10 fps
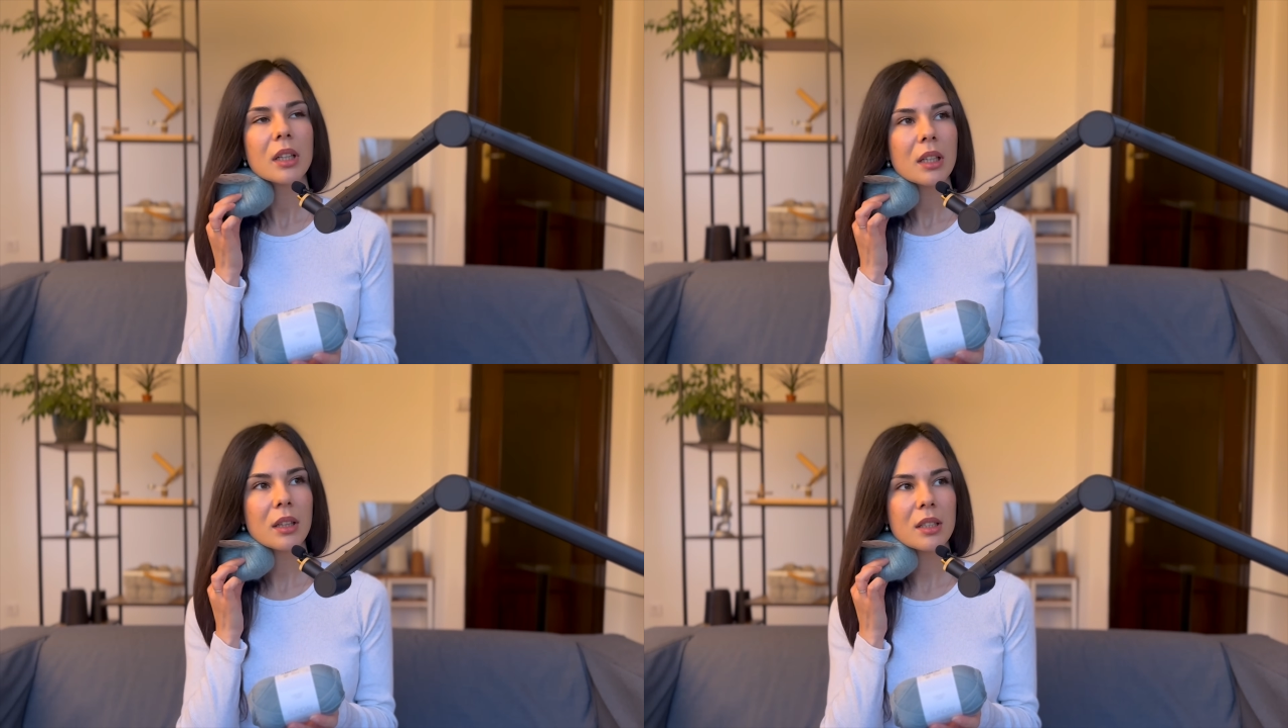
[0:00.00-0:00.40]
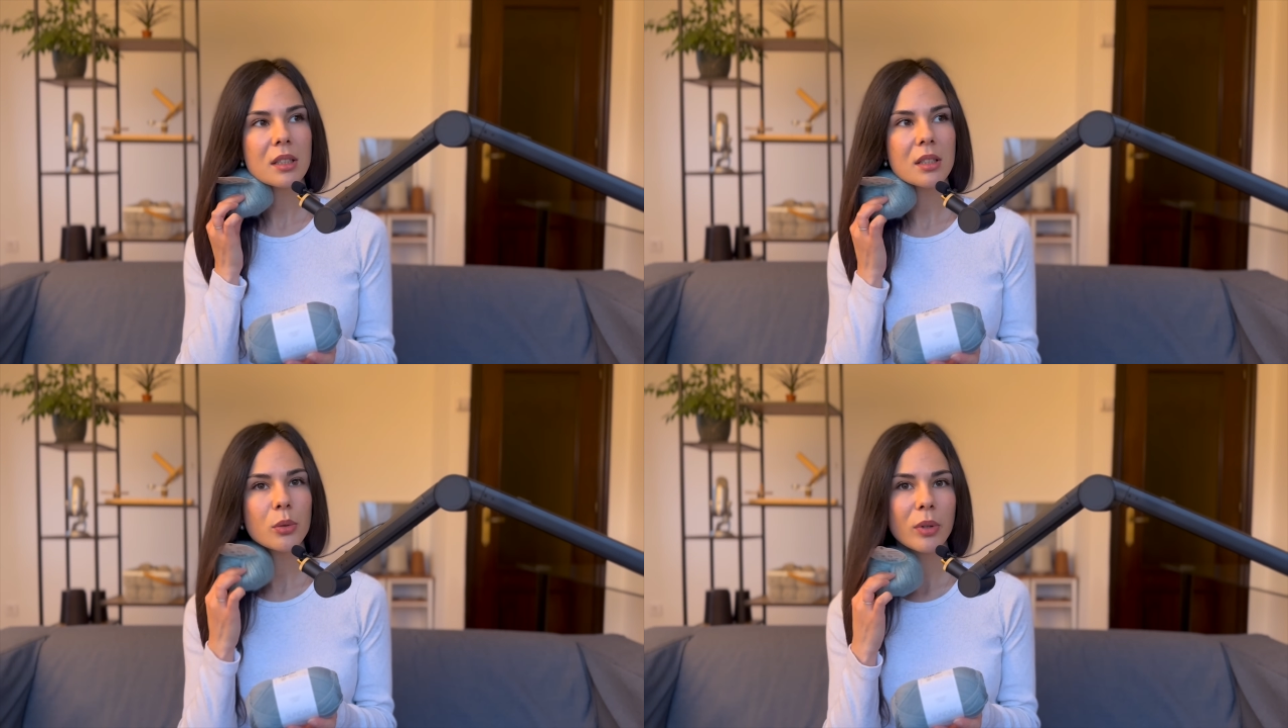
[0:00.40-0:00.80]
This
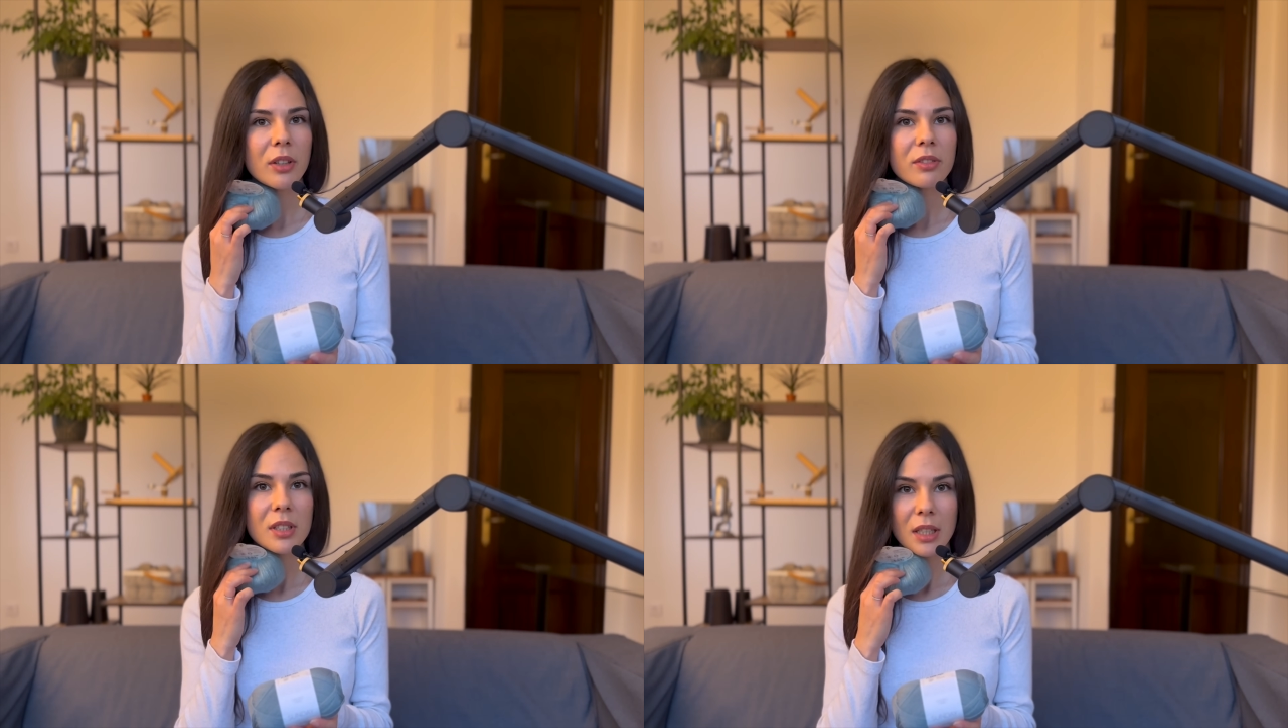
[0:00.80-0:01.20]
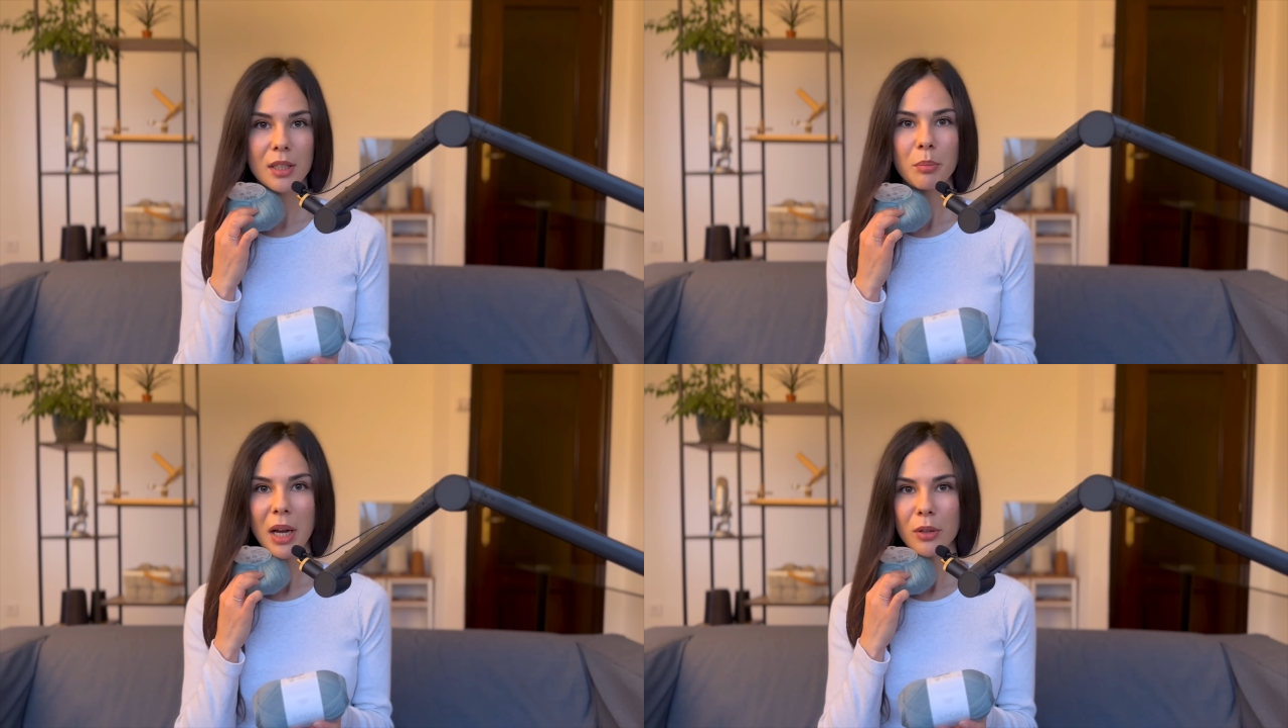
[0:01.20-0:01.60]
is
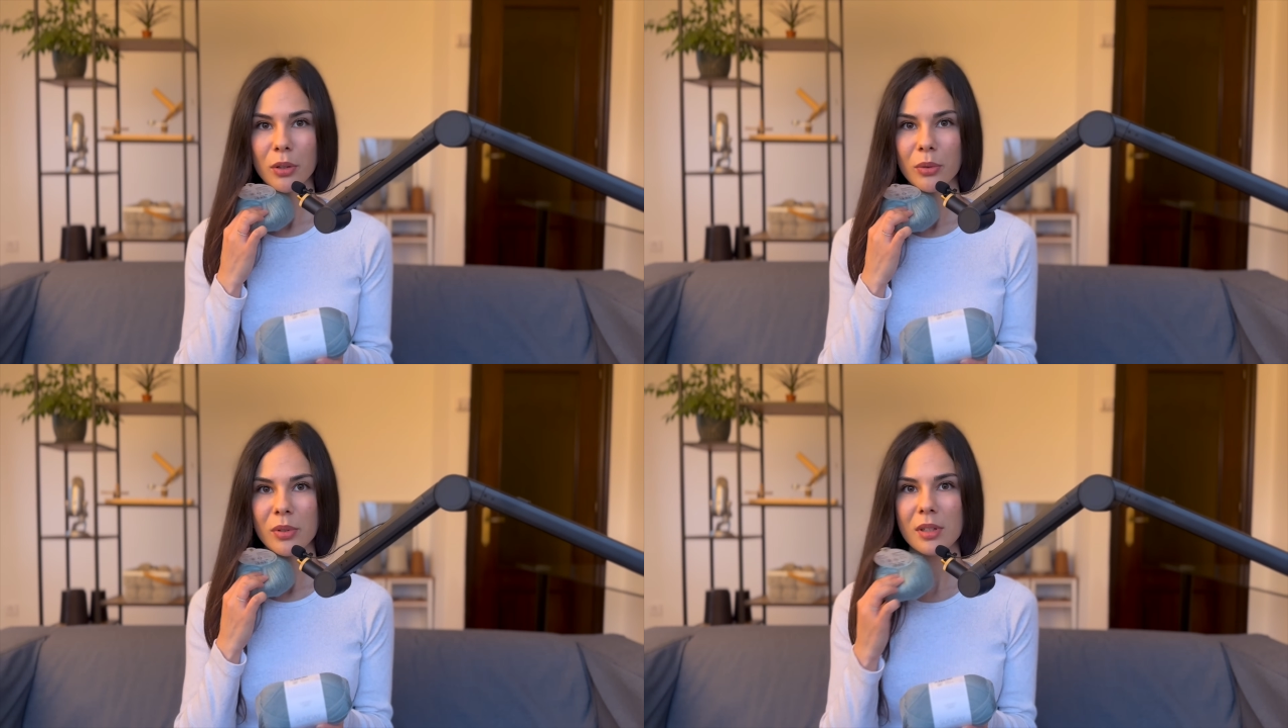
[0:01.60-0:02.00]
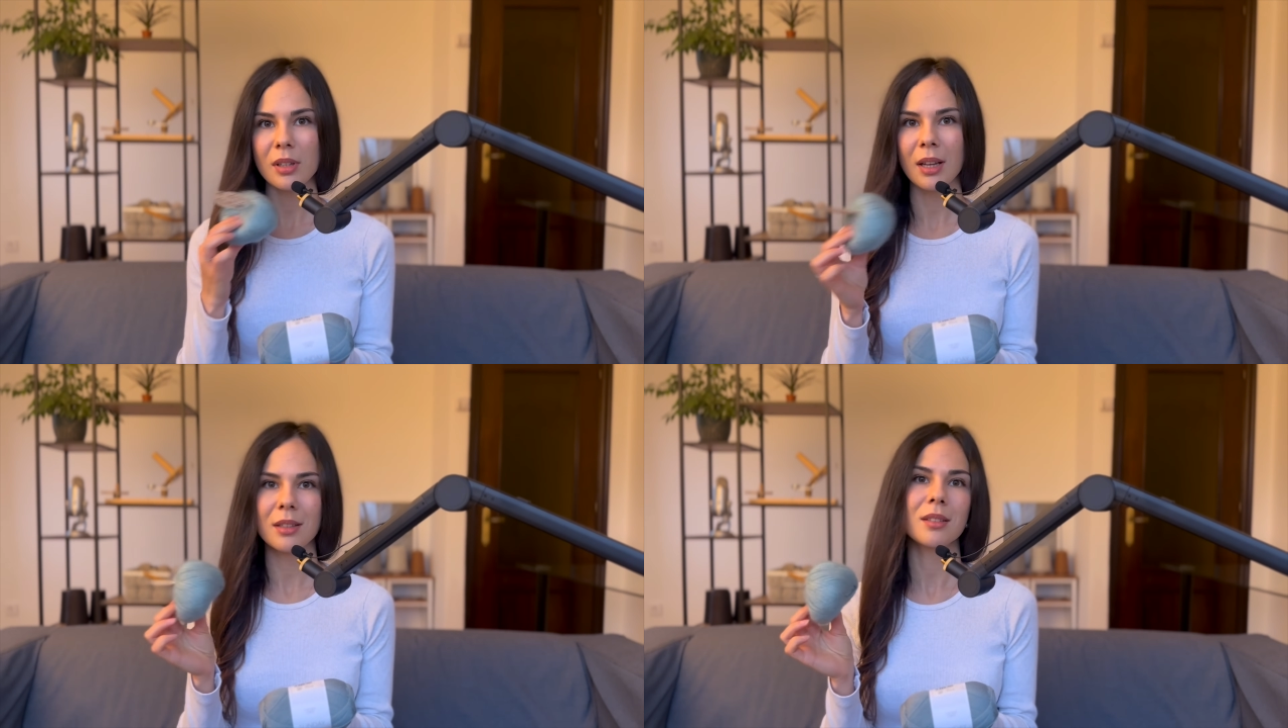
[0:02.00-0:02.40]
26 microns,
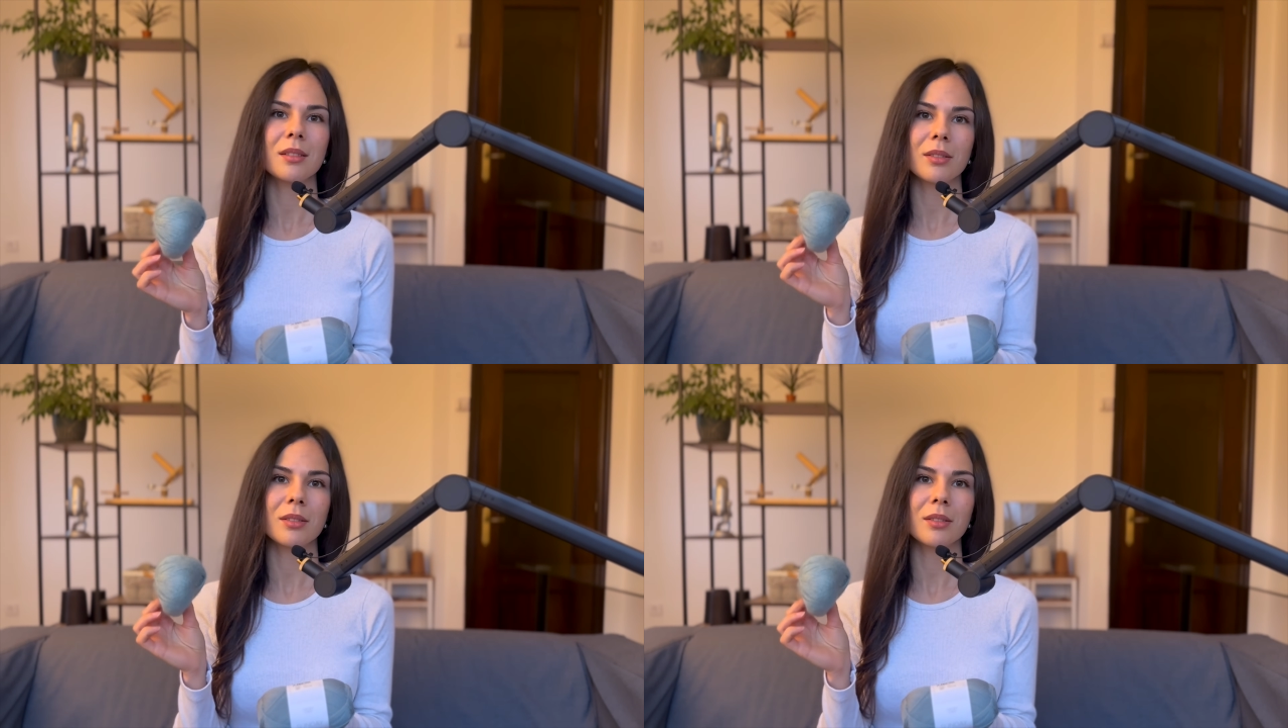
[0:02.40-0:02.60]
and